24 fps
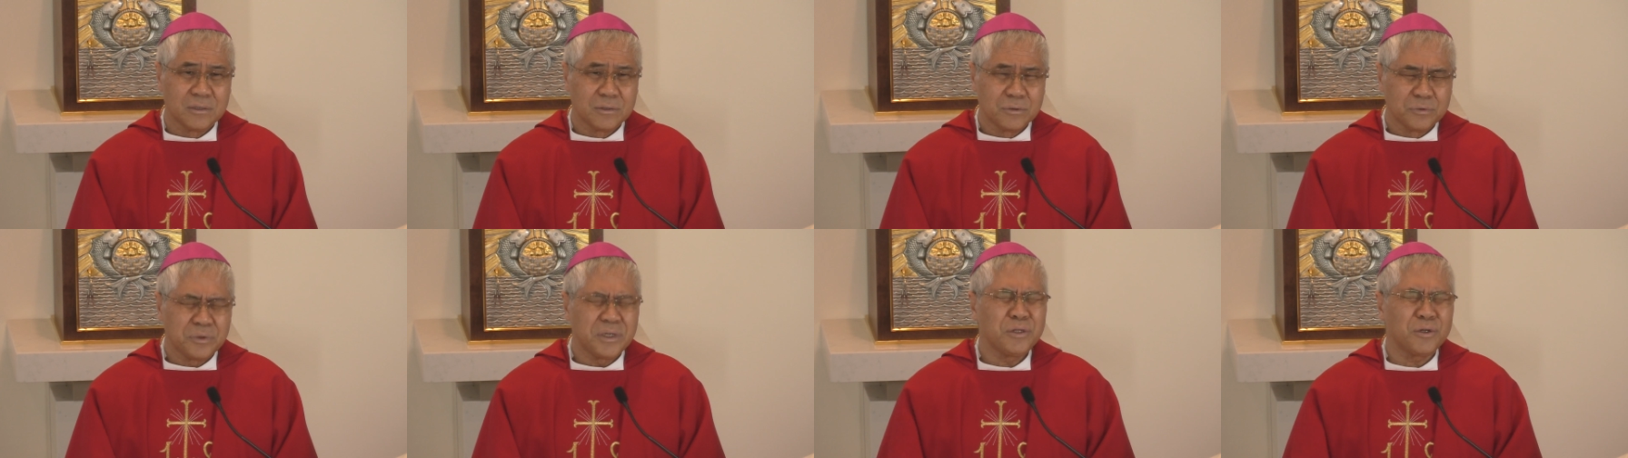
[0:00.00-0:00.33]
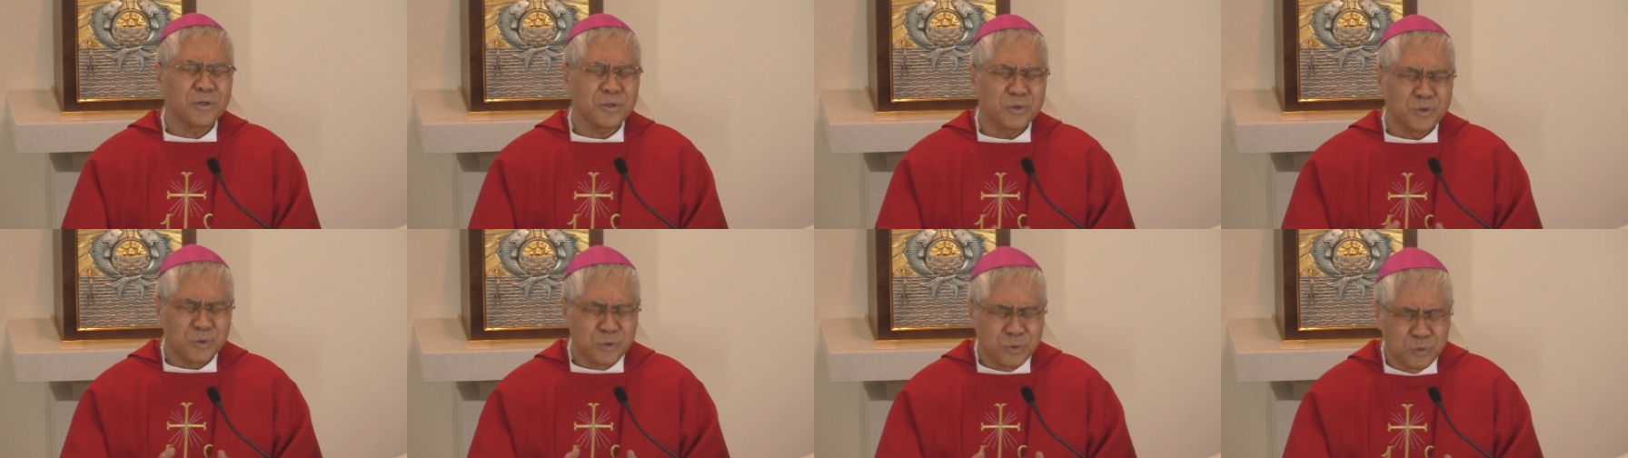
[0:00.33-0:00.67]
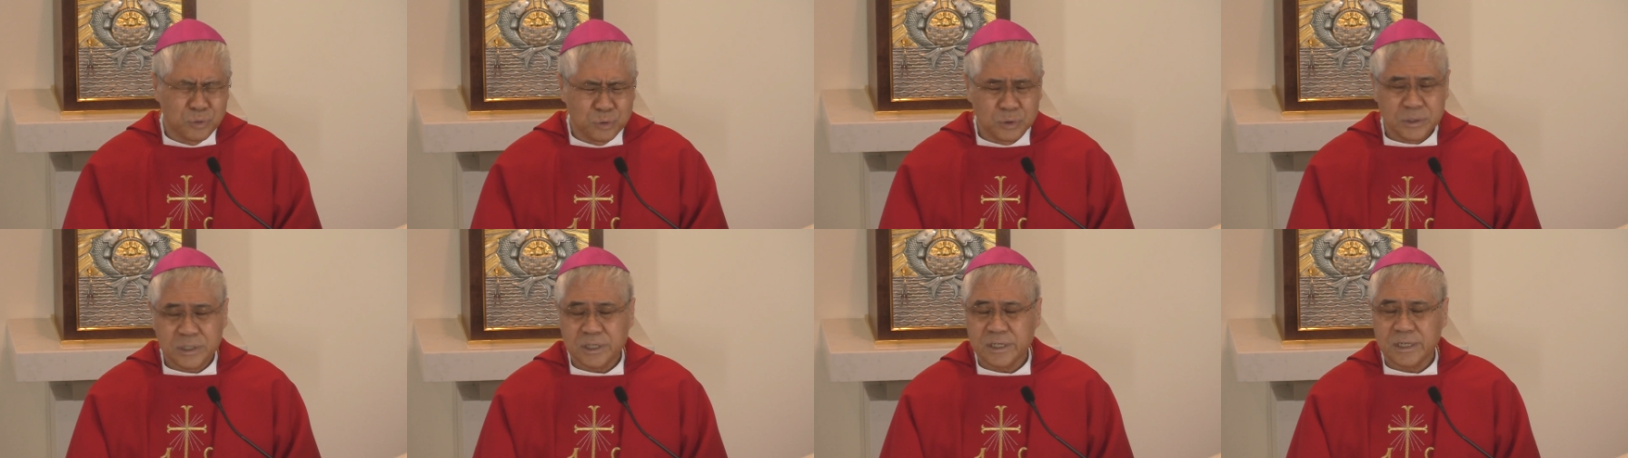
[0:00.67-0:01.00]
We're not
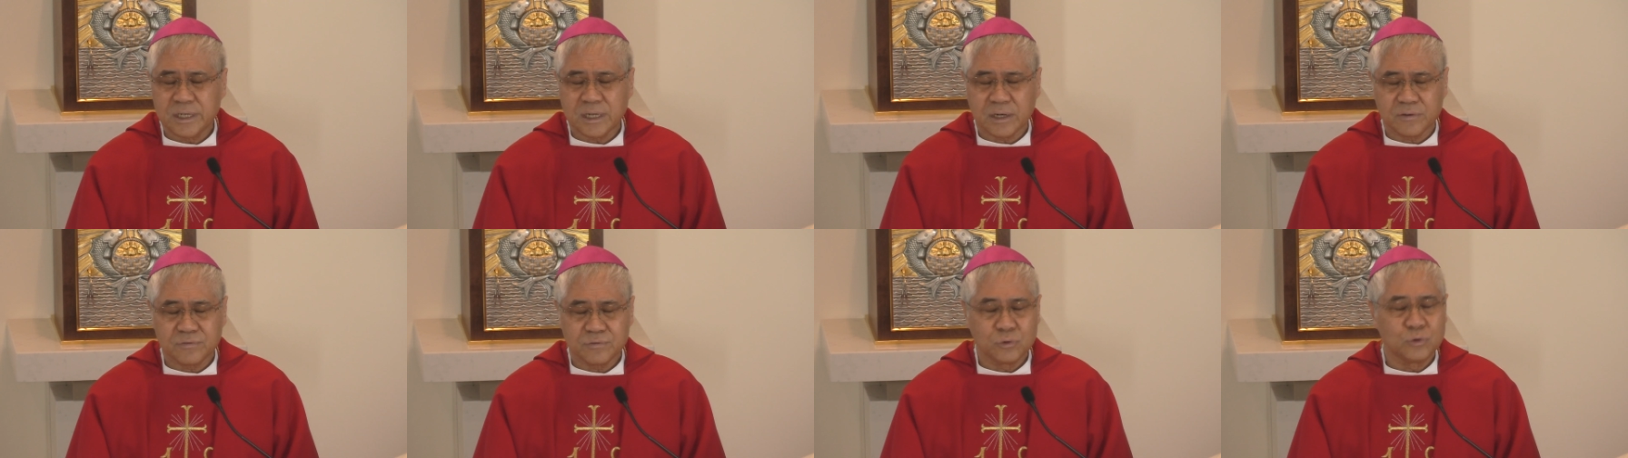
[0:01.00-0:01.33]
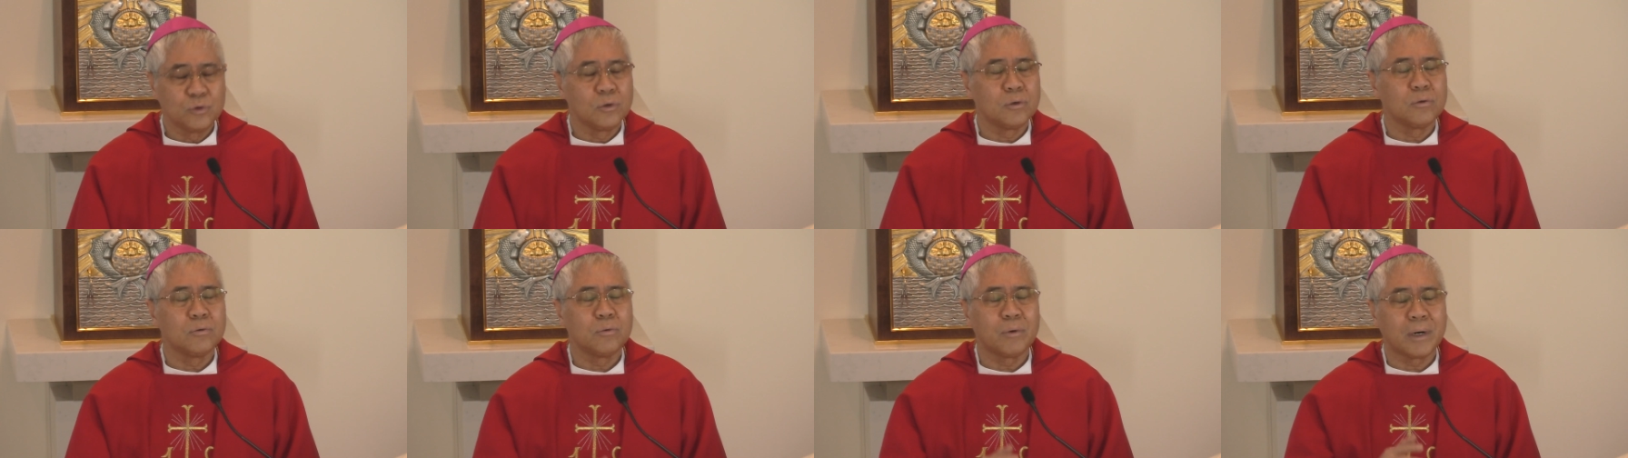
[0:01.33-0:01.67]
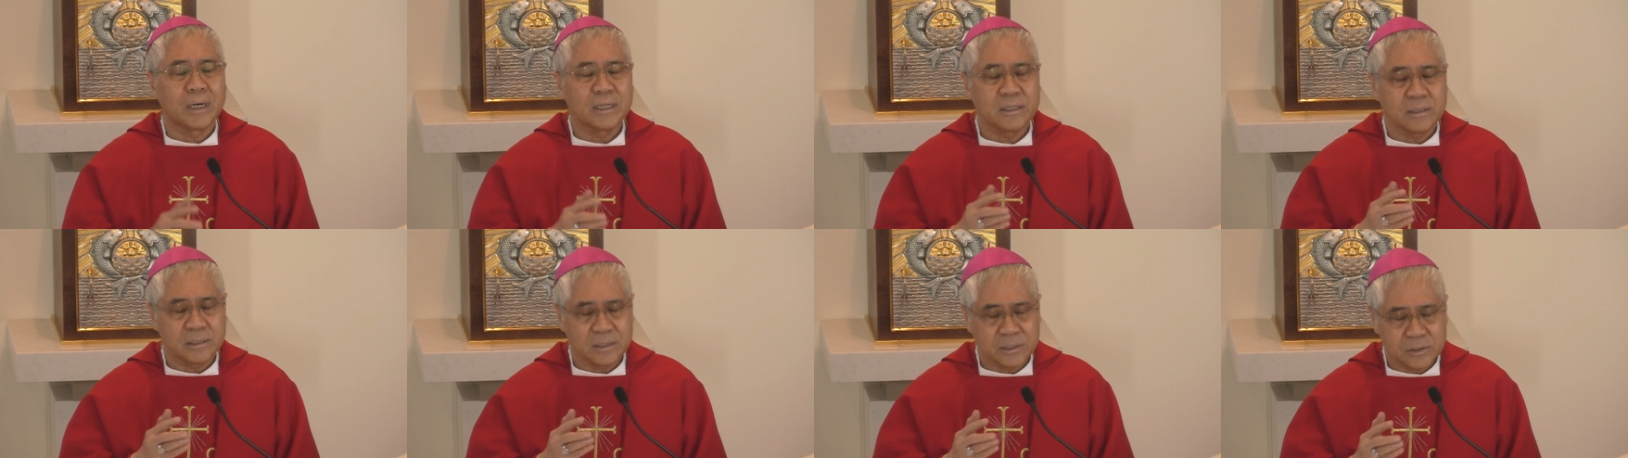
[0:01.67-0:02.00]
good enough. No
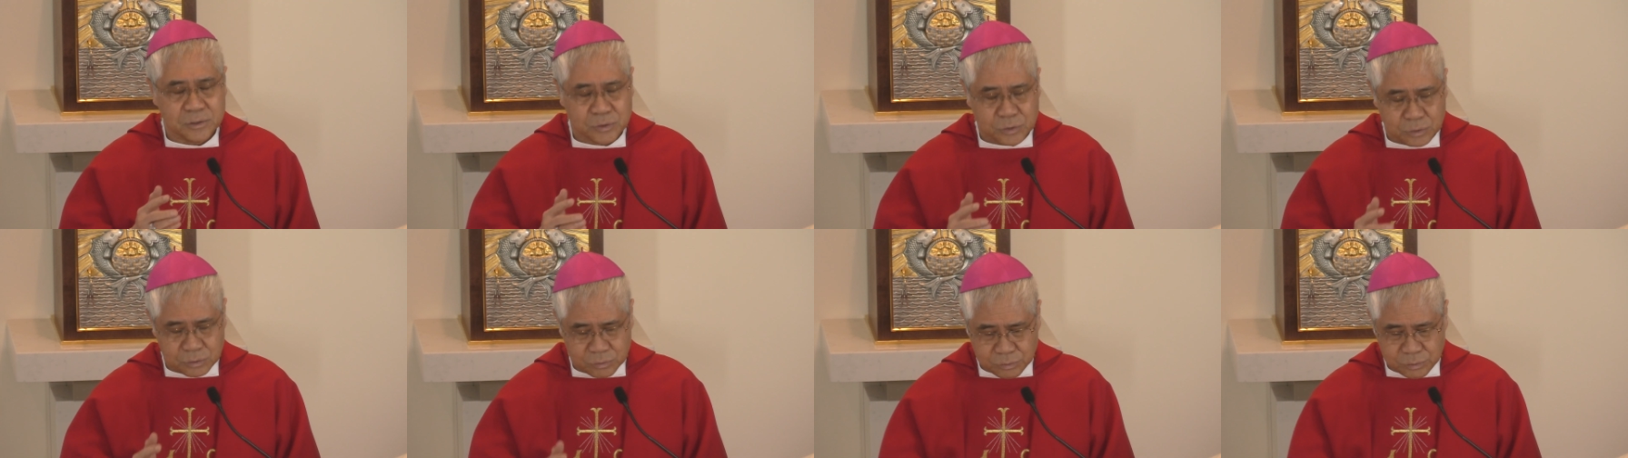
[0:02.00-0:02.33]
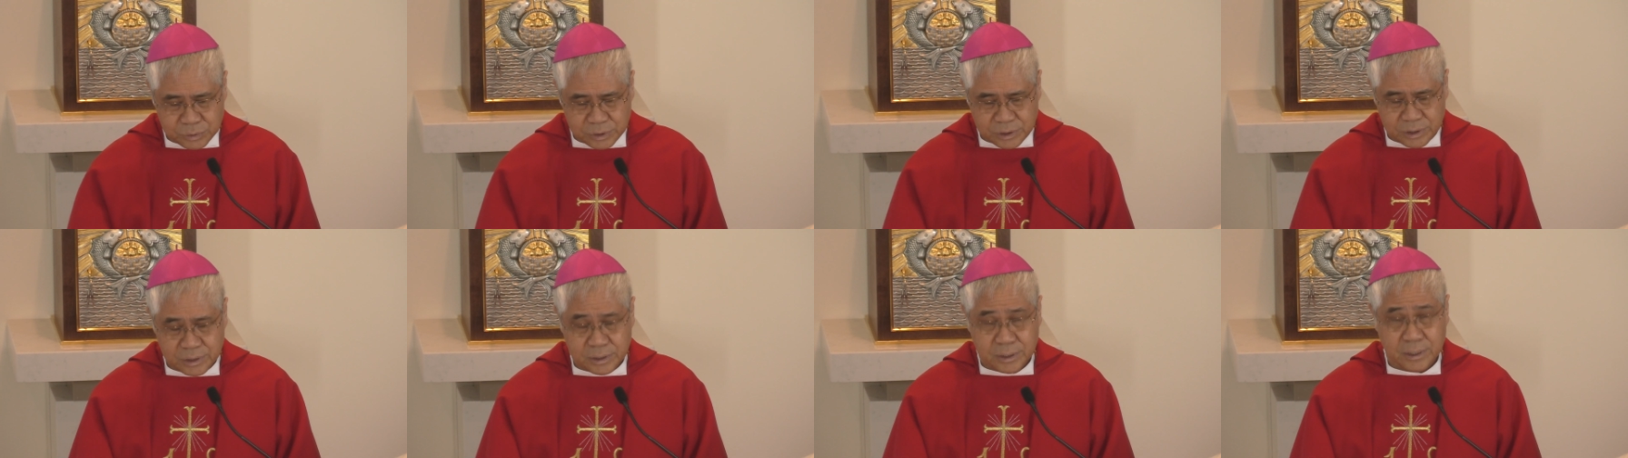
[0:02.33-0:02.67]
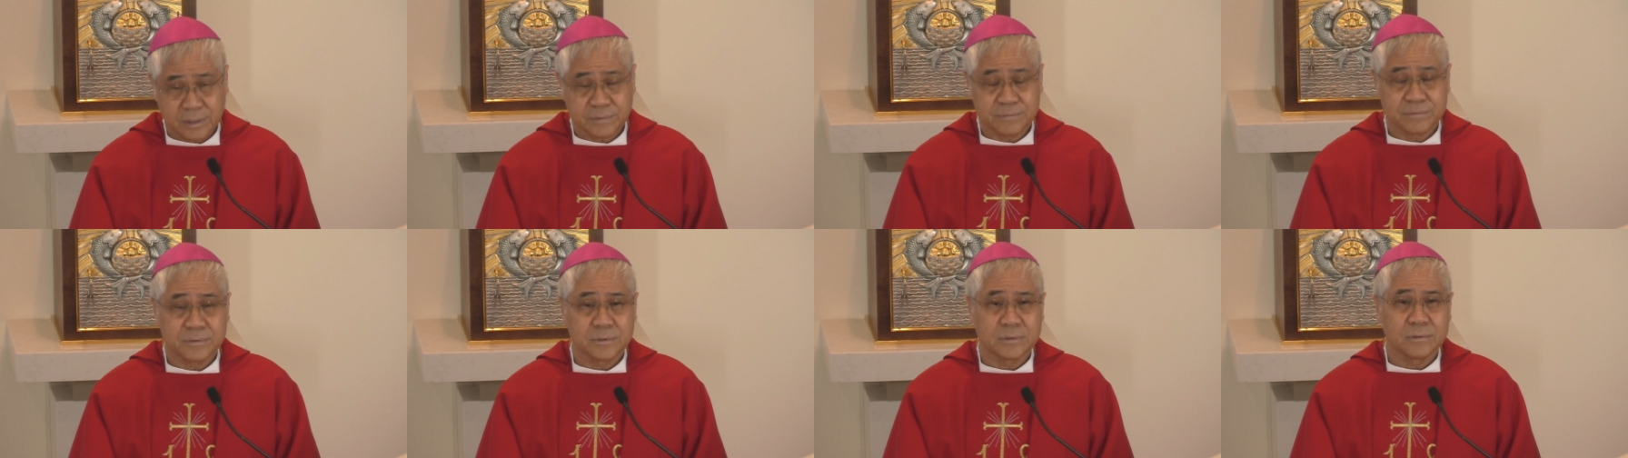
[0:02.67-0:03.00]
one is good
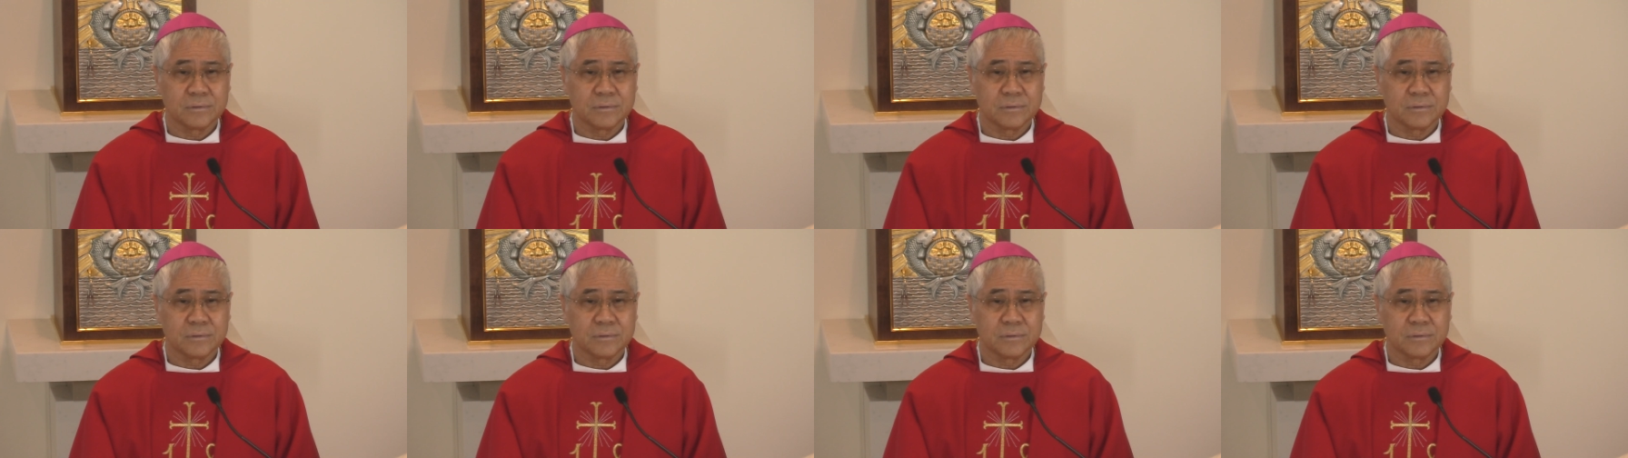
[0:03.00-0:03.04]
enough.